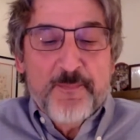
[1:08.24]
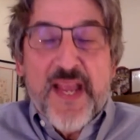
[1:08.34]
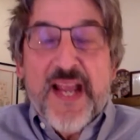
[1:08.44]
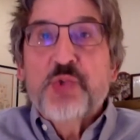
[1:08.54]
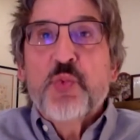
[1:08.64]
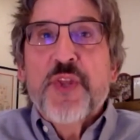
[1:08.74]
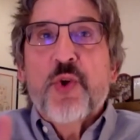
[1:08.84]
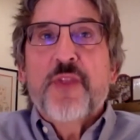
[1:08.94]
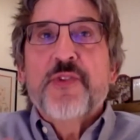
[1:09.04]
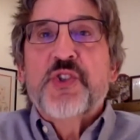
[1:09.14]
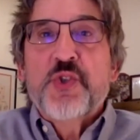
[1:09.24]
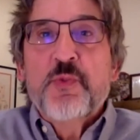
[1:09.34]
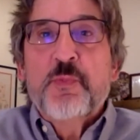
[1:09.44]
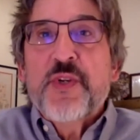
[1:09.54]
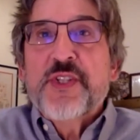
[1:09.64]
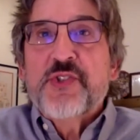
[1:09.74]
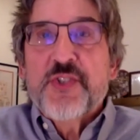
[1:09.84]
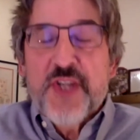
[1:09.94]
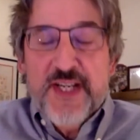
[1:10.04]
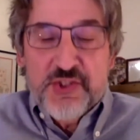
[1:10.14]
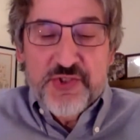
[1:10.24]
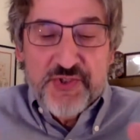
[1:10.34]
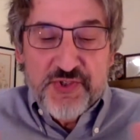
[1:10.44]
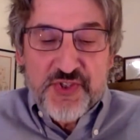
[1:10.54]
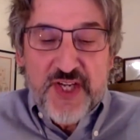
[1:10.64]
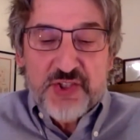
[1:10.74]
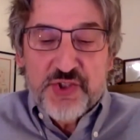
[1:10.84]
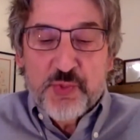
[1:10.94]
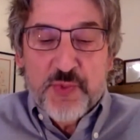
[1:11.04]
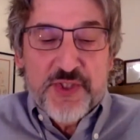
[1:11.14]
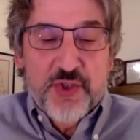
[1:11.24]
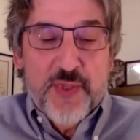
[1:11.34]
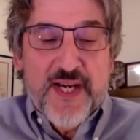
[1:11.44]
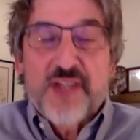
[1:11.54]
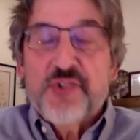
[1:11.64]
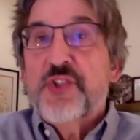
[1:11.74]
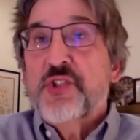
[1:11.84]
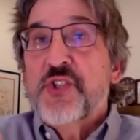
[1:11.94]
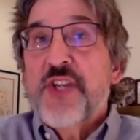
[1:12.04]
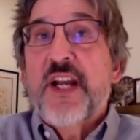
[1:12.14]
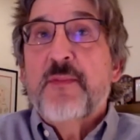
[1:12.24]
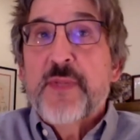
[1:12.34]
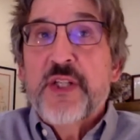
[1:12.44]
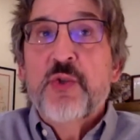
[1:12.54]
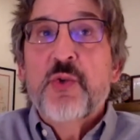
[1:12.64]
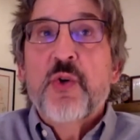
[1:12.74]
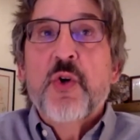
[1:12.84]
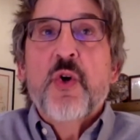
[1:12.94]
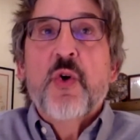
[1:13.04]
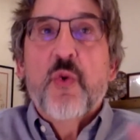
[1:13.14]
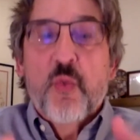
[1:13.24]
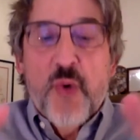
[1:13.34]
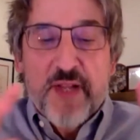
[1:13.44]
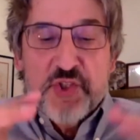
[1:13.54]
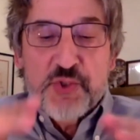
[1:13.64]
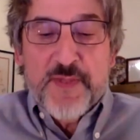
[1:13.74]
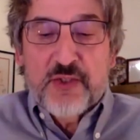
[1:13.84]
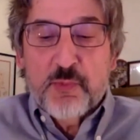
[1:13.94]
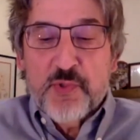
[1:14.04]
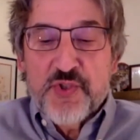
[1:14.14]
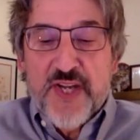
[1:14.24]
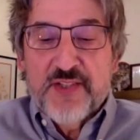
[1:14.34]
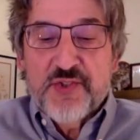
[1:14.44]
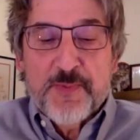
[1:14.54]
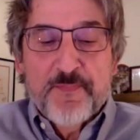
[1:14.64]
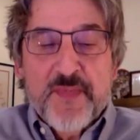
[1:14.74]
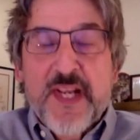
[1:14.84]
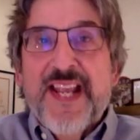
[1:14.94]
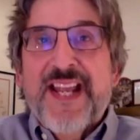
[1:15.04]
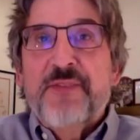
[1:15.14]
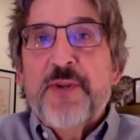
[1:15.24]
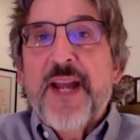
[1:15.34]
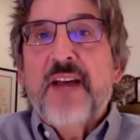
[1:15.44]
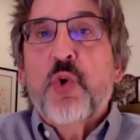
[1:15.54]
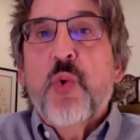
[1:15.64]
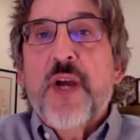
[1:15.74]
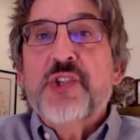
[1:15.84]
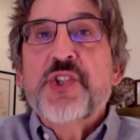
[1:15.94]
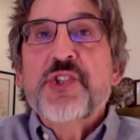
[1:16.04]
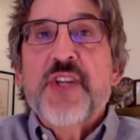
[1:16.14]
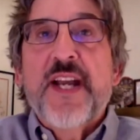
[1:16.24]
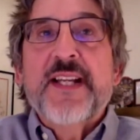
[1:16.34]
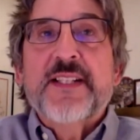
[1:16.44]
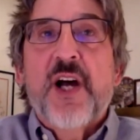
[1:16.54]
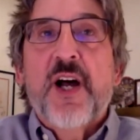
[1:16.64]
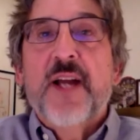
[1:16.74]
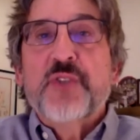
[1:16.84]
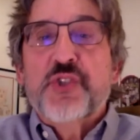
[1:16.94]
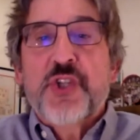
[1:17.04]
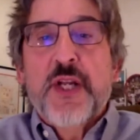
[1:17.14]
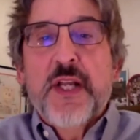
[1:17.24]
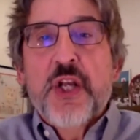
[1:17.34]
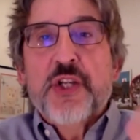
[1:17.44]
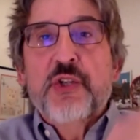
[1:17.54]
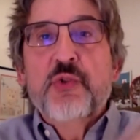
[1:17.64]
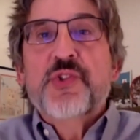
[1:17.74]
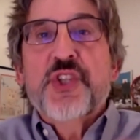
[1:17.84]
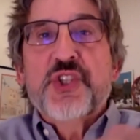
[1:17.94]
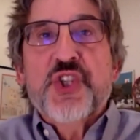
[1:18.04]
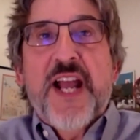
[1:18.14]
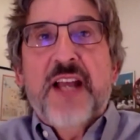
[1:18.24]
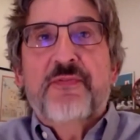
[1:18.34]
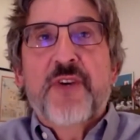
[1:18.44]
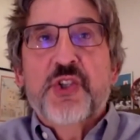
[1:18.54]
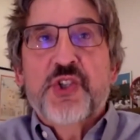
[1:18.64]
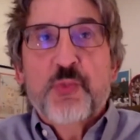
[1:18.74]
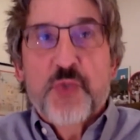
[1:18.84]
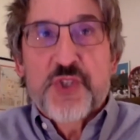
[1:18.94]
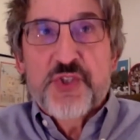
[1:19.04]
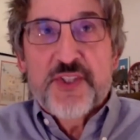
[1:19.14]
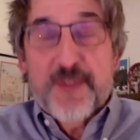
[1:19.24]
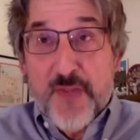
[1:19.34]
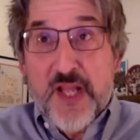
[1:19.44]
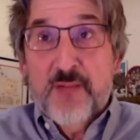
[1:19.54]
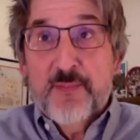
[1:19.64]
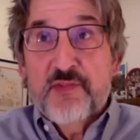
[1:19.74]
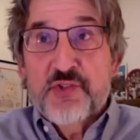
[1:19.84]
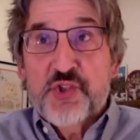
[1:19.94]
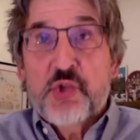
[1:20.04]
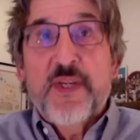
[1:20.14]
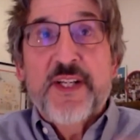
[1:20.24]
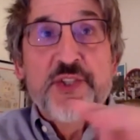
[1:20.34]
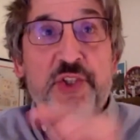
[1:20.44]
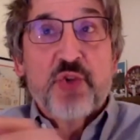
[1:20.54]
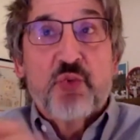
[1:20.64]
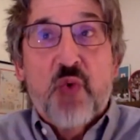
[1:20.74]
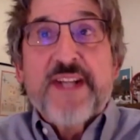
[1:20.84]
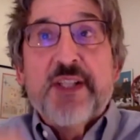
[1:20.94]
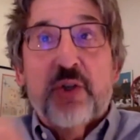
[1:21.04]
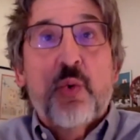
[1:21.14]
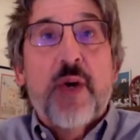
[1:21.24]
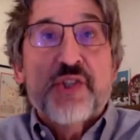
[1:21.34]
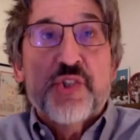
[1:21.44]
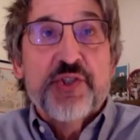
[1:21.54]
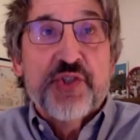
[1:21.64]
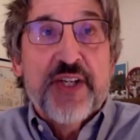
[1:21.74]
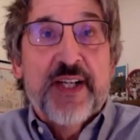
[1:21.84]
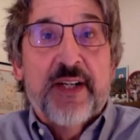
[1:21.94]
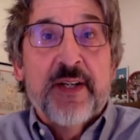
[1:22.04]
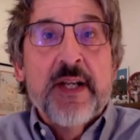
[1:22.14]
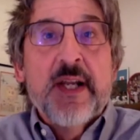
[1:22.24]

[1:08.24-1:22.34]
As with all the Zoom presentations and sessions we do, we ask that you stay on mute while the speaker presents. If you have questions at any time, just use the chat function, which is at the bottom of your screen, and you can write your questions in